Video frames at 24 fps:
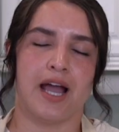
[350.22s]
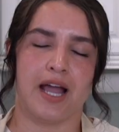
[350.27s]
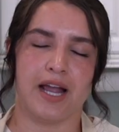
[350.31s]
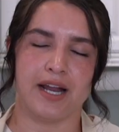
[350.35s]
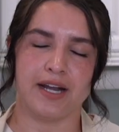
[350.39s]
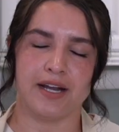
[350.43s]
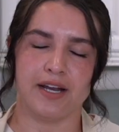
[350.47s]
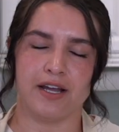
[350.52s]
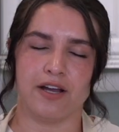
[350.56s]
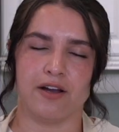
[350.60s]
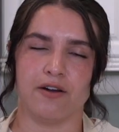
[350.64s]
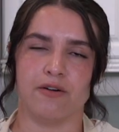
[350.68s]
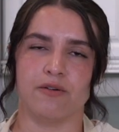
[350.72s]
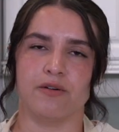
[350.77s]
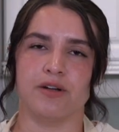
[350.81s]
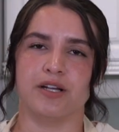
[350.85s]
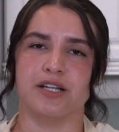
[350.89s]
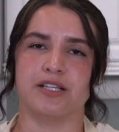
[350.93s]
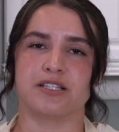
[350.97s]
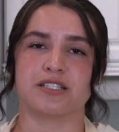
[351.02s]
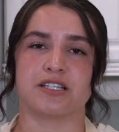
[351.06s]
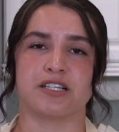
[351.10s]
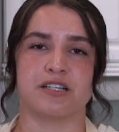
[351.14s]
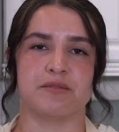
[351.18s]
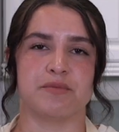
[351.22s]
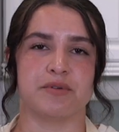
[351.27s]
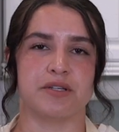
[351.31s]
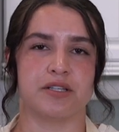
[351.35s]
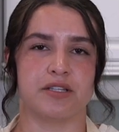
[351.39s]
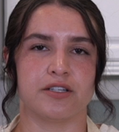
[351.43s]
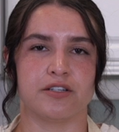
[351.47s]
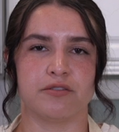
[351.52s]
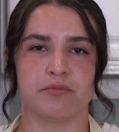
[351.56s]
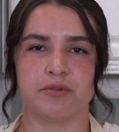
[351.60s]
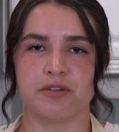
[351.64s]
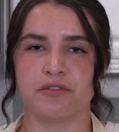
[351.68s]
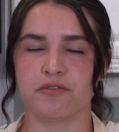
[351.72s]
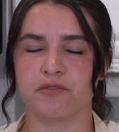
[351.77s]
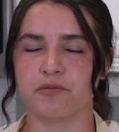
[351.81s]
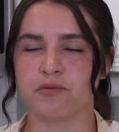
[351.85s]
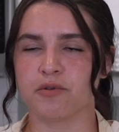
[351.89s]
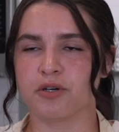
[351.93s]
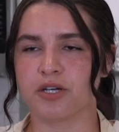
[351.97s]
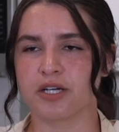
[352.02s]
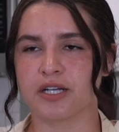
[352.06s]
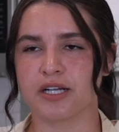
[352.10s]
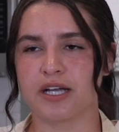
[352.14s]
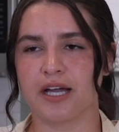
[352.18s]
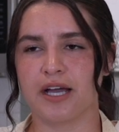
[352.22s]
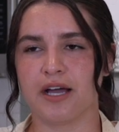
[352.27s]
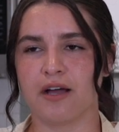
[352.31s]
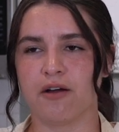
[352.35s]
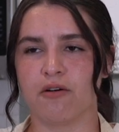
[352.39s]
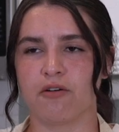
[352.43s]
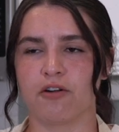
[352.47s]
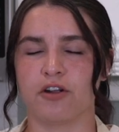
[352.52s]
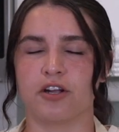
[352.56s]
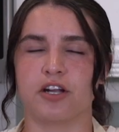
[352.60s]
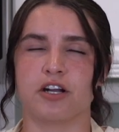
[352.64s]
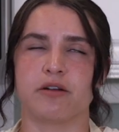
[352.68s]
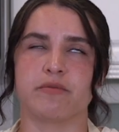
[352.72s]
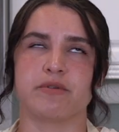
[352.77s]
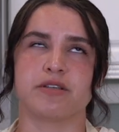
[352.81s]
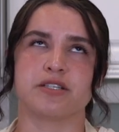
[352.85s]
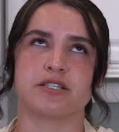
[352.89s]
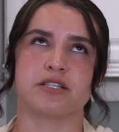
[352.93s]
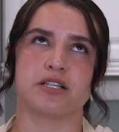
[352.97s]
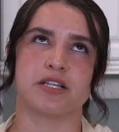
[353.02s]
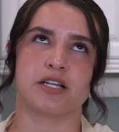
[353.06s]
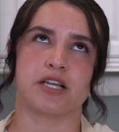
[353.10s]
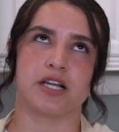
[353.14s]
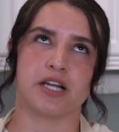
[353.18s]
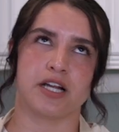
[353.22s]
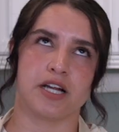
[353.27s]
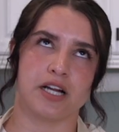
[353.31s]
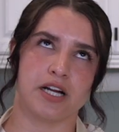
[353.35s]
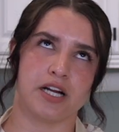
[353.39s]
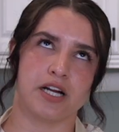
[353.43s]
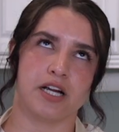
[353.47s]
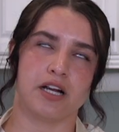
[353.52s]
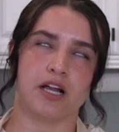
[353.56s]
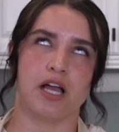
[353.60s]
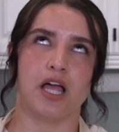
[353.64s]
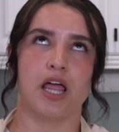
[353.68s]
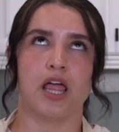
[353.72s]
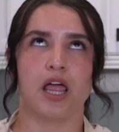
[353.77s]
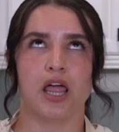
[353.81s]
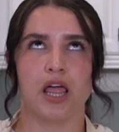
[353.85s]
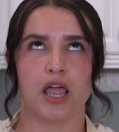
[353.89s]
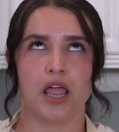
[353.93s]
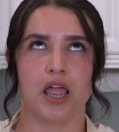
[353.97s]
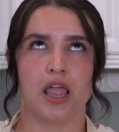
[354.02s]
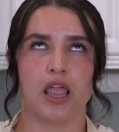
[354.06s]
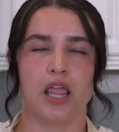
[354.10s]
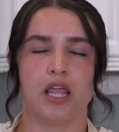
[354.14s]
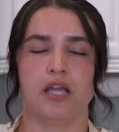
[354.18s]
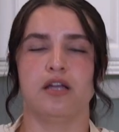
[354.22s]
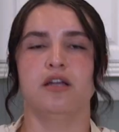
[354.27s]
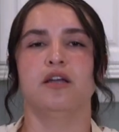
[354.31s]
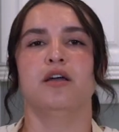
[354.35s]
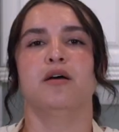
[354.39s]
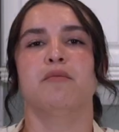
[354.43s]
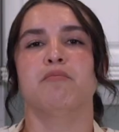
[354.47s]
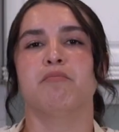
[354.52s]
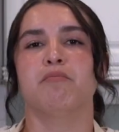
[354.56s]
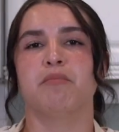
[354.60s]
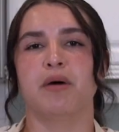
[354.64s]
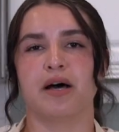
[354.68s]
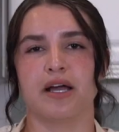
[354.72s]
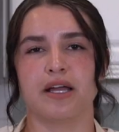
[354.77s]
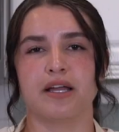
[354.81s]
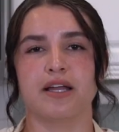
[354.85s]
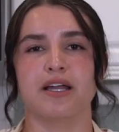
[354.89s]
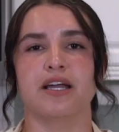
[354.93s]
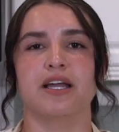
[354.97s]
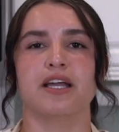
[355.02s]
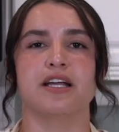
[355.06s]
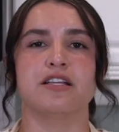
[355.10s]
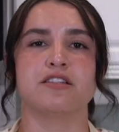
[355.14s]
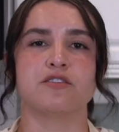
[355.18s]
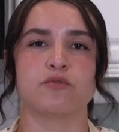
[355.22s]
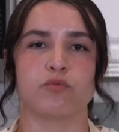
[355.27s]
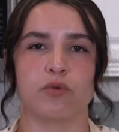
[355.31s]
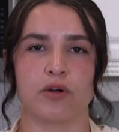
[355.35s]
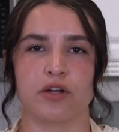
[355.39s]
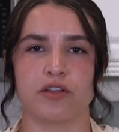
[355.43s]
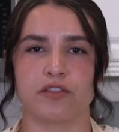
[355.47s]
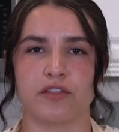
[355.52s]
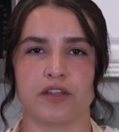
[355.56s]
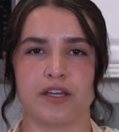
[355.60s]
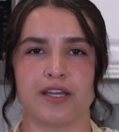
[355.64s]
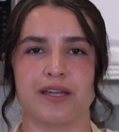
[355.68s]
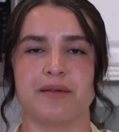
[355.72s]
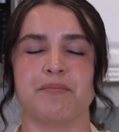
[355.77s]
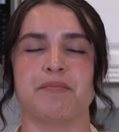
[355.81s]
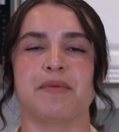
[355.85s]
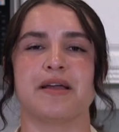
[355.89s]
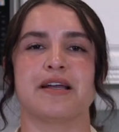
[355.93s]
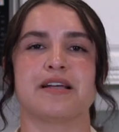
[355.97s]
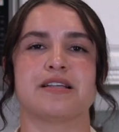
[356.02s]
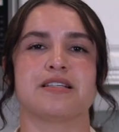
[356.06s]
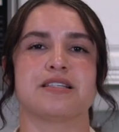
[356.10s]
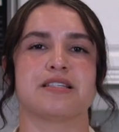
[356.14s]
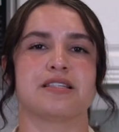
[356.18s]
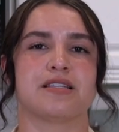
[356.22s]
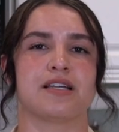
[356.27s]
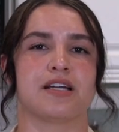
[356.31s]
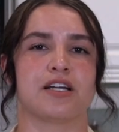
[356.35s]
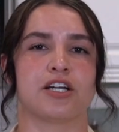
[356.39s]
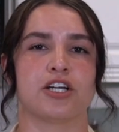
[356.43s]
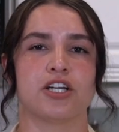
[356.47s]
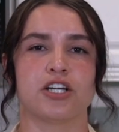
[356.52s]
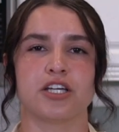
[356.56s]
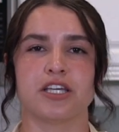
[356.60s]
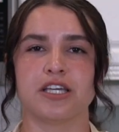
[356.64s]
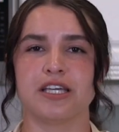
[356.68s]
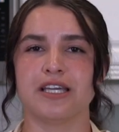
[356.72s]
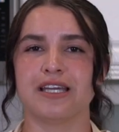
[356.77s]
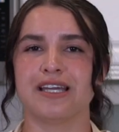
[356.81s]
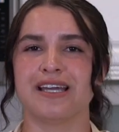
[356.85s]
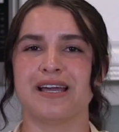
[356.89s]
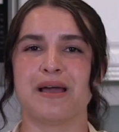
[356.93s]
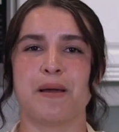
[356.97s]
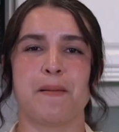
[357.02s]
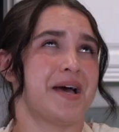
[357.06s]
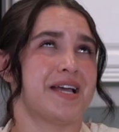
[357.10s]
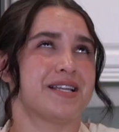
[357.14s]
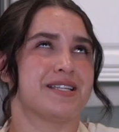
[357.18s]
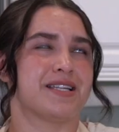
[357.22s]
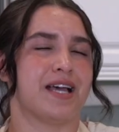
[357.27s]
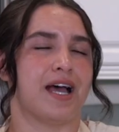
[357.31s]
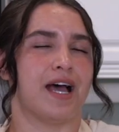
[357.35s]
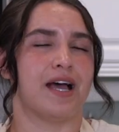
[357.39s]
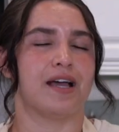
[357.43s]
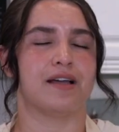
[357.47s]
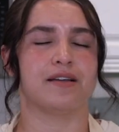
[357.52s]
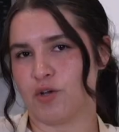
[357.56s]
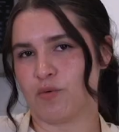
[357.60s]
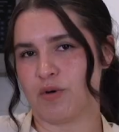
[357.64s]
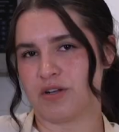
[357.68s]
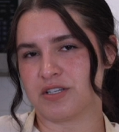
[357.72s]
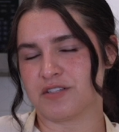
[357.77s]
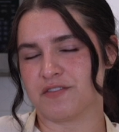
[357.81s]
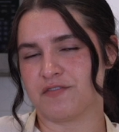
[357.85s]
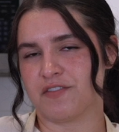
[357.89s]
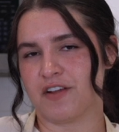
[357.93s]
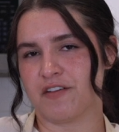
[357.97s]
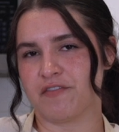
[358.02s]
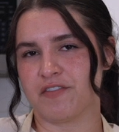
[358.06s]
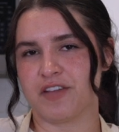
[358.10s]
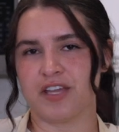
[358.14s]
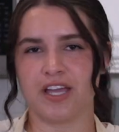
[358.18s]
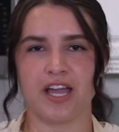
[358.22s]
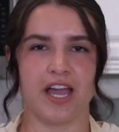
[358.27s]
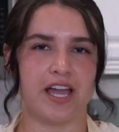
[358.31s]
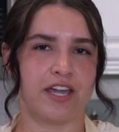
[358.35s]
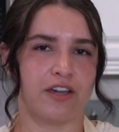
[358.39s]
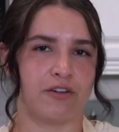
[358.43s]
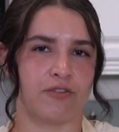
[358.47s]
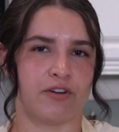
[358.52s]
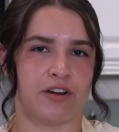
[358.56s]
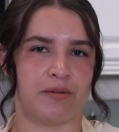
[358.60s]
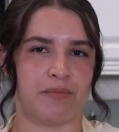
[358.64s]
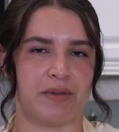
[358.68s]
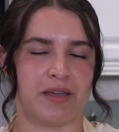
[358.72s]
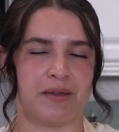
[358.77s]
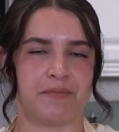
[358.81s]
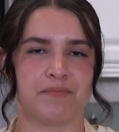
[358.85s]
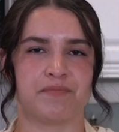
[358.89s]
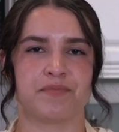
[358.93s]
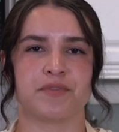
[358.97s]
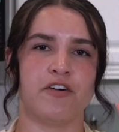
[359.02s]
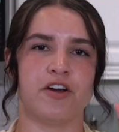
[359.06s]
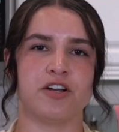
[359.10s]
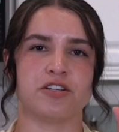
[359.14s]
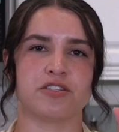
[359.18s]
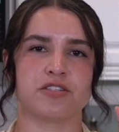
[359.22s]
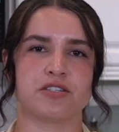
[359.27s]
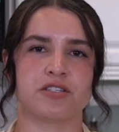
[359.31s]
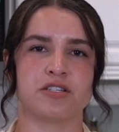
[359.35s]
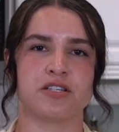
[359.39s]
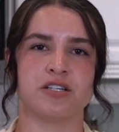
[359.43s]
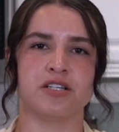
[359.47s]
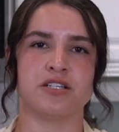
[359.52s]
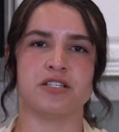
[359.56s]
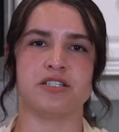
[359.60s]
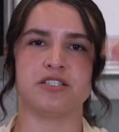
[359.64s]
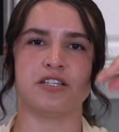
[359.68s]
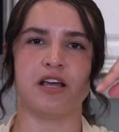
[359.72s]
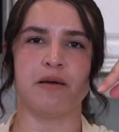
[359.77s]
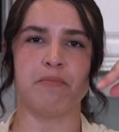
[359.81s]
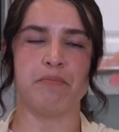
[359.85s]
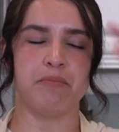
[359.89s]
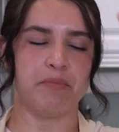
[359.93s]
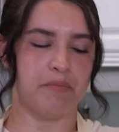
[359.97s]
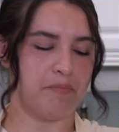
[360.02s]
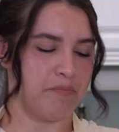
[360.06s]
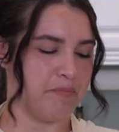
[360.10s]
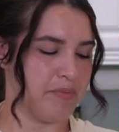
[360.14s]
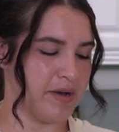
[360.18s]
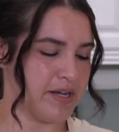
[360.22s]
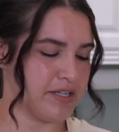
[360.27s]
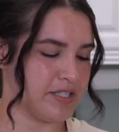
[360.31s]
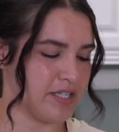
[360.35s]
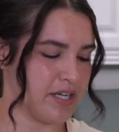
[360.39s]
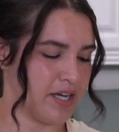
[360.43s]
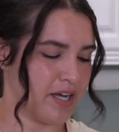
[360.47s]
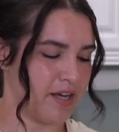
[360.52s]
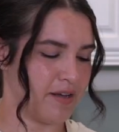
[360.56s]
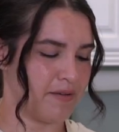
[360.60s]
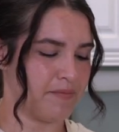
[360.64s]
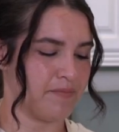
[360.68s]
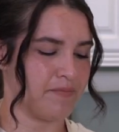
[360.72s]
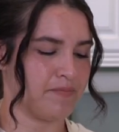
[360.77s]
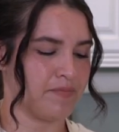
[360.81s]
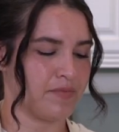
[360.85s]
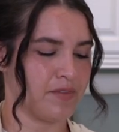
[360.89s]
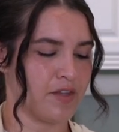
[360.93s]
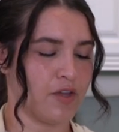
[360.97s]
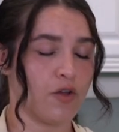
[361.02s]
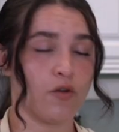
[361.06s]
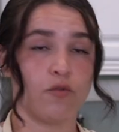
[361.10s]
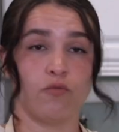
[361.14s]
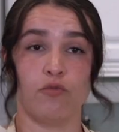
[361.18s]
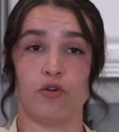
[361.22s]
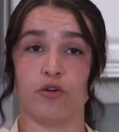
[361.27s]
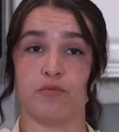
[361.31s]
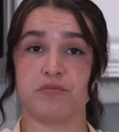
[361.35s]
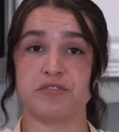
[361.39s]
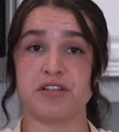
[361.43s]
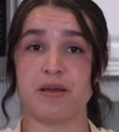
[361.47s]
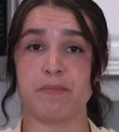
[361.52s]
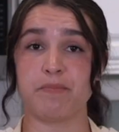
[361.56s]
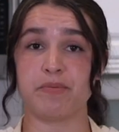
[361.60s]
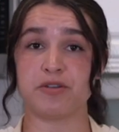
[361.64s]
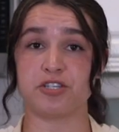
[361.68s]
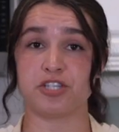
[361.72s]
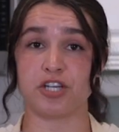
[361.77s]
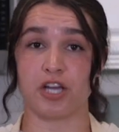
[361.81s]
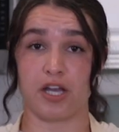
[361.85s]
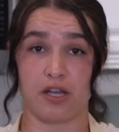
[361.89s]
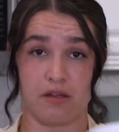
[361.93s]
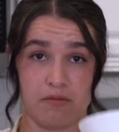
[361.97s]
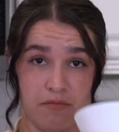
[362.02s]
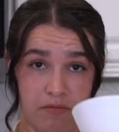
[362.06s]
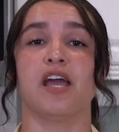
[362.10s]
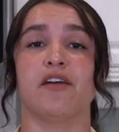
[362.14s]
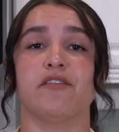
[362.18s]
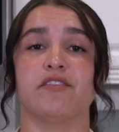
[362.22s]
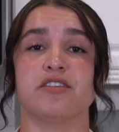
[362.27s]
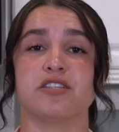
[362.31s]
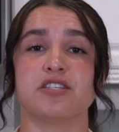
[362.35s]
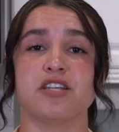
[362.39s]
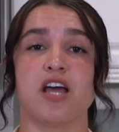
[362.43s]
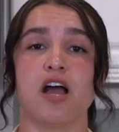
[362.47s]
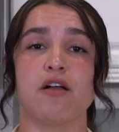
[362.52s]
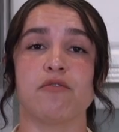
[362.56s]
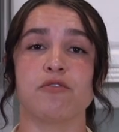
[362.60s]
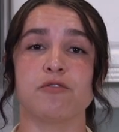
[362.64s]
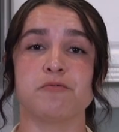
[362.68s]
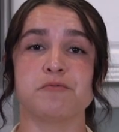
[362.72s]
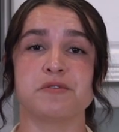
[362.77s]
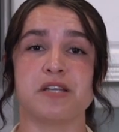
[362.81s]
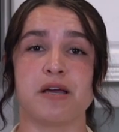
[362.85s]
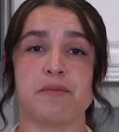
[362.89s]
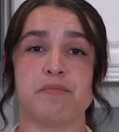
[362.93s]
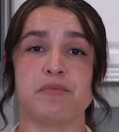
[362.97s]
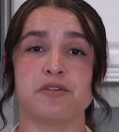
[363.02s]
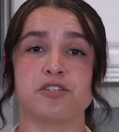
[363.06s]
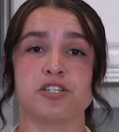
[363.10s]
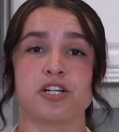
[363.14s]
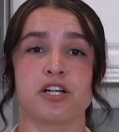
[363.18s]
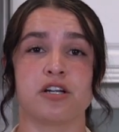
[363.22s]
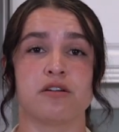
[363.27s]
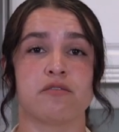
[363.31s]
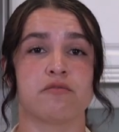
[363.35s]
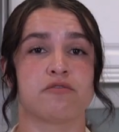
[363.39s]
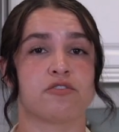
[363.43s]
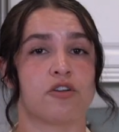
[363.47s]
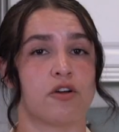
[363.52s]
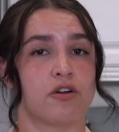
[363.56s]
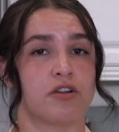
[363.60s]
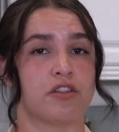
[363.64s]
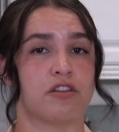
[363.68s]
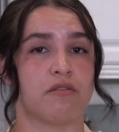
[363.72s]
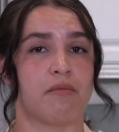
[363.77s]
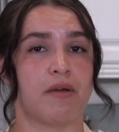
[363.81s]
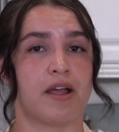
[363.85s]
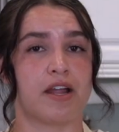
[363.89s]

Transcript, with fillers: I know, it's gonna be a little bit of a workout where you're gonna be sitting here all, but it's worth it. It makes the cookie better. You want fluffy and creamy. First, dump butter, room temperature. If it's not room temperature, throw it in the